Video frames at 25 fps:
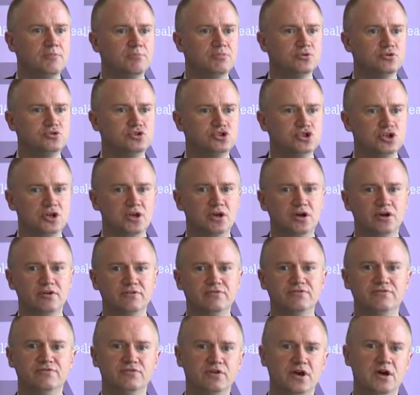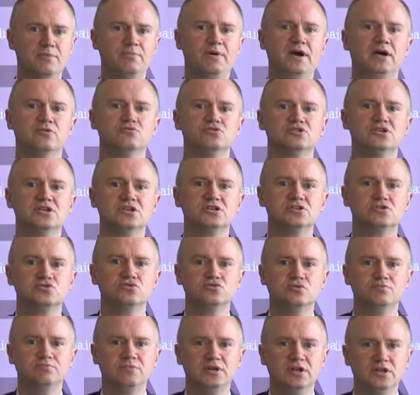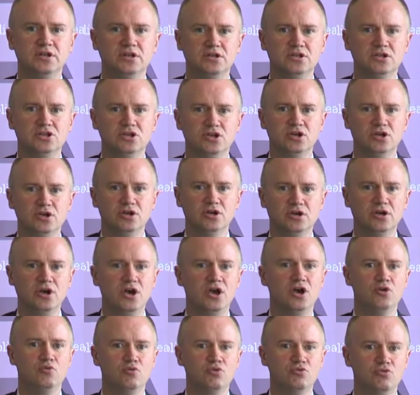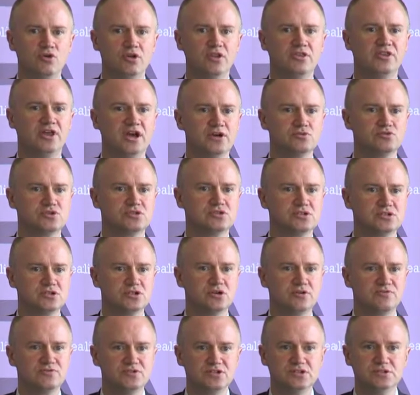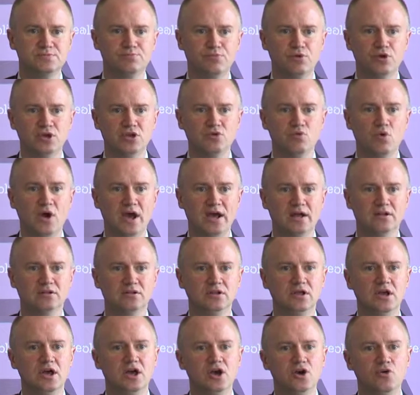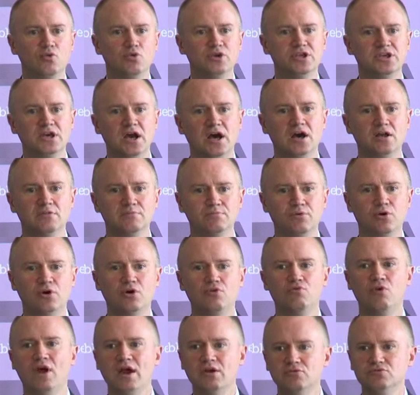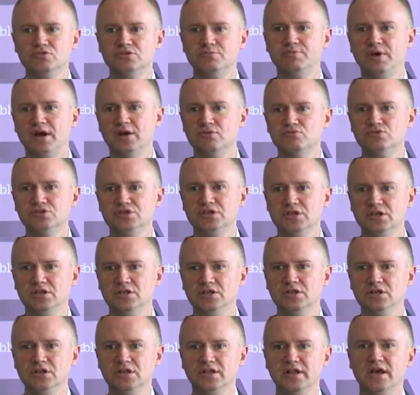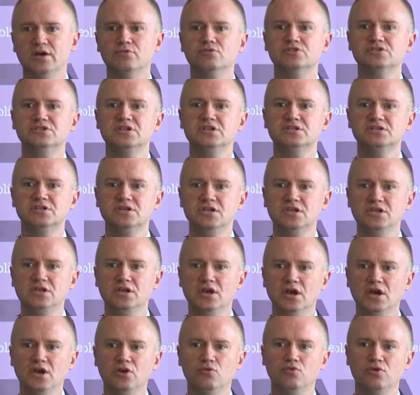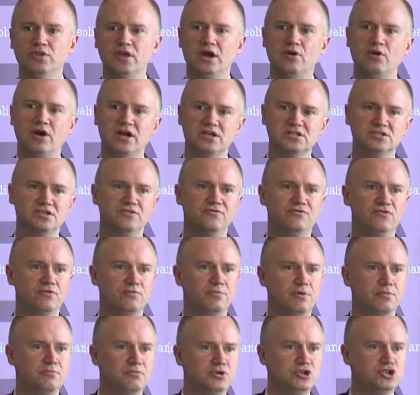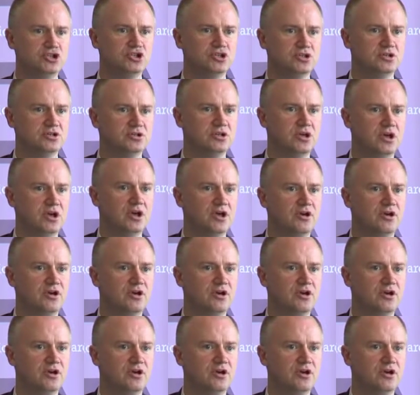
budget of about 600 million a year. We run 1,000 services pretty well. We can't put a roundabout in our city without asking for permission